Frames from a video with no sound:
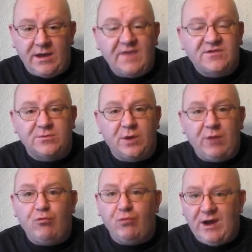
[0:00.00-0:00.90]
if somebody
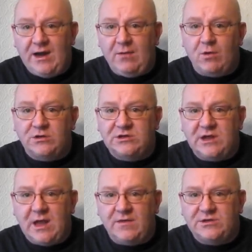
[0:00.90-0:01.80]
really wants to
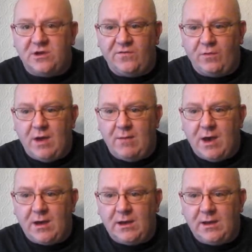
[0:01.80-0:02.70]
get the software
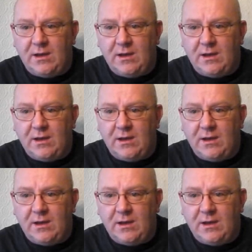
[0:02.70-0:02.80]
back,